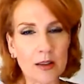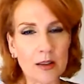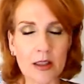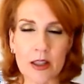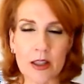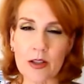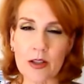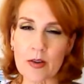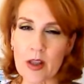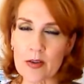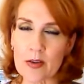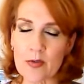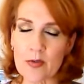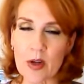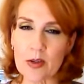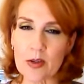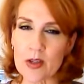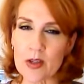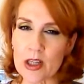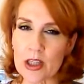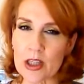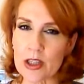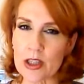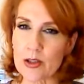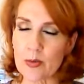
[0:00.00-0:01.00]
you know, that
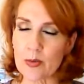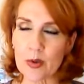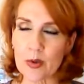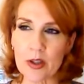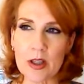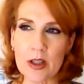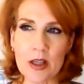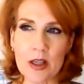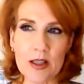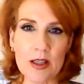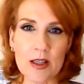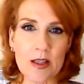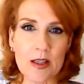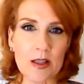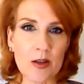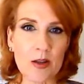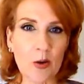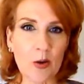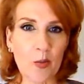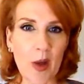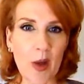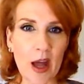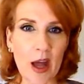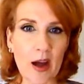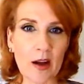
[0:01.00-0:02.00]
foundation really isn't so
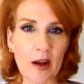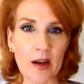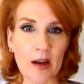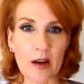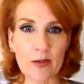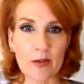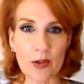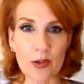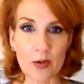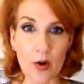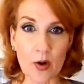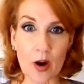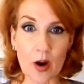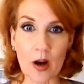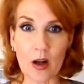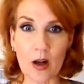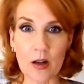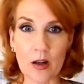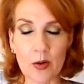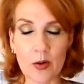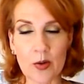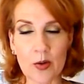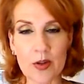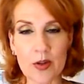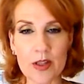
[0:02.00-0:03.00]
bad after
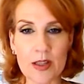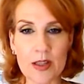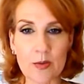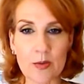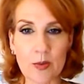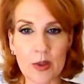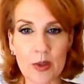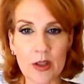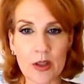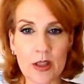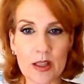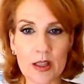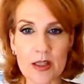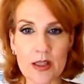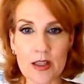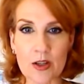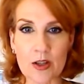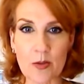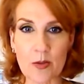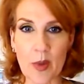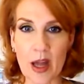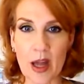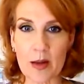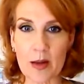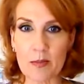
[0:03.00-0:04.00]
all, or this really isn't
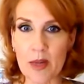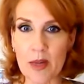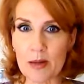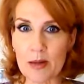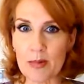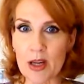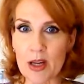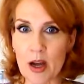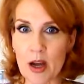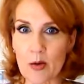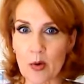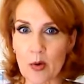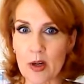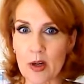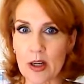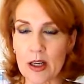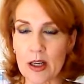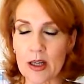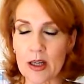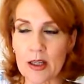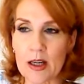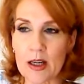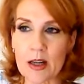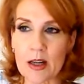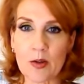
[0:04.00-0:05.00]
so bad. Maybe I want to
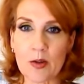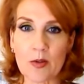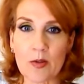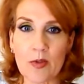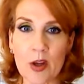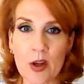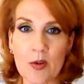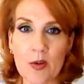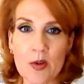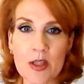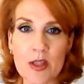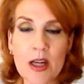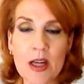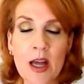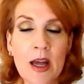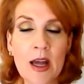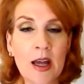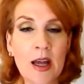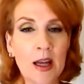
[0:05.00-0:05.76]
get another of those.